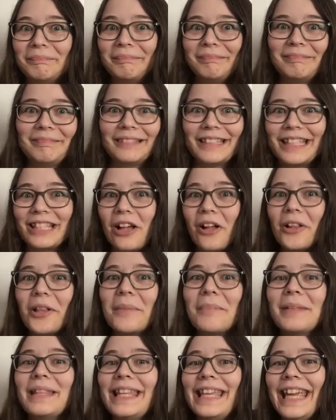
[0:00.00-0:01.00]
it's all
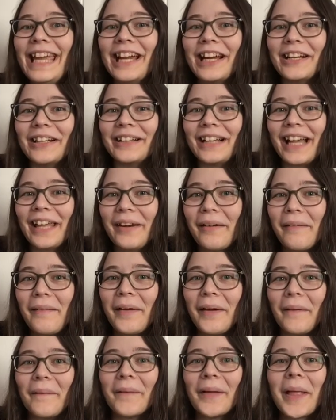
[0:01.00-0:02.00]
up in the air. I don't
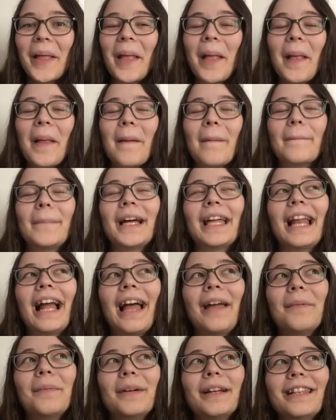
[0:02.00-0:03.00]
know. But
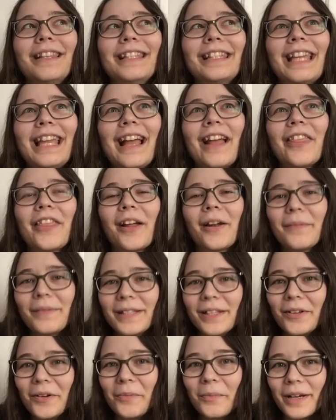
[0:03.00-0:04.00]
I will say I thought it was
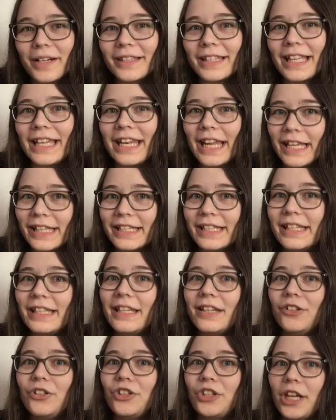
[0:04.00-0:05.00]
a little weird that Nesta
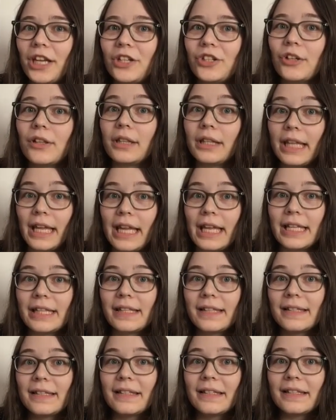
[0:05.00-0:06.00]
didn't change
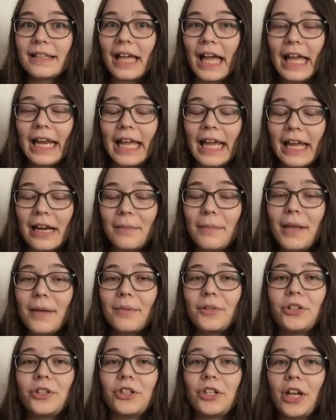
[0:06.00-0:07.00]
Elaine's anatomy
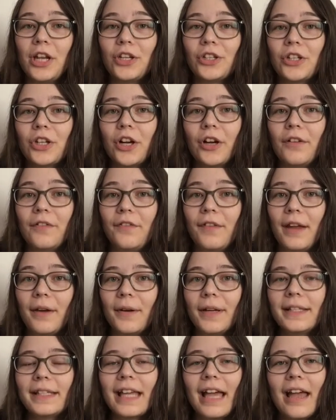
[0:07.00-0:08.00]
when she changed her and
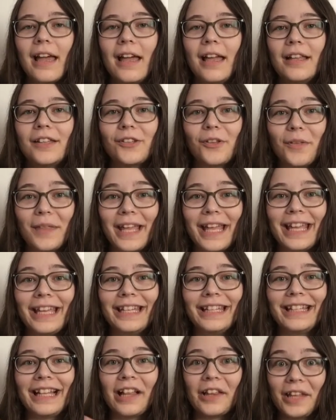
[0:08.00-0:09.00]
Feyre's. so that
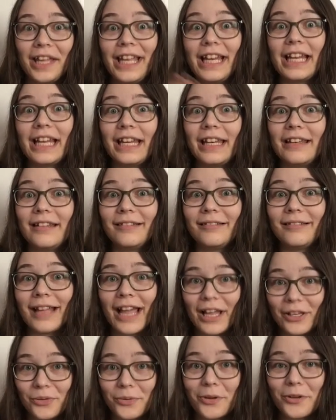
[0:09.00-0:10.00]
Elaine and
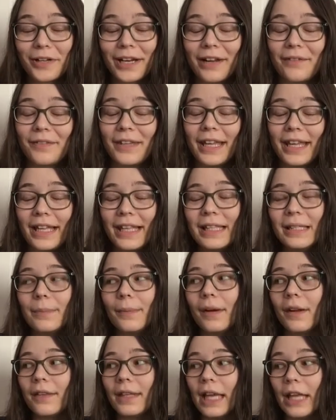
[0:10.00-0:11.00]
Azriel could have kids,
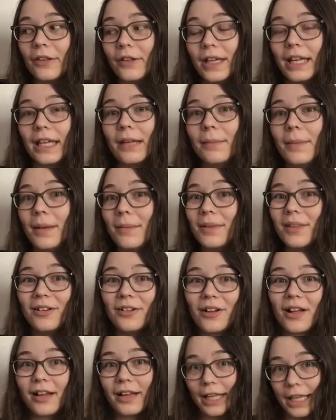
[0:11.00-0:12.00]
but on the other hand, maybe they're
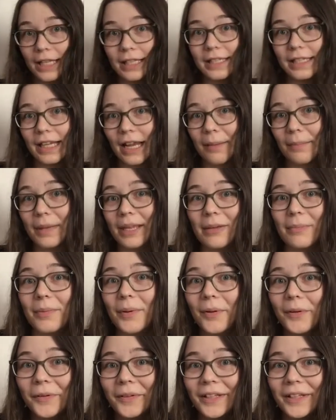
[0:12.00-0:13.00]
not kids type people,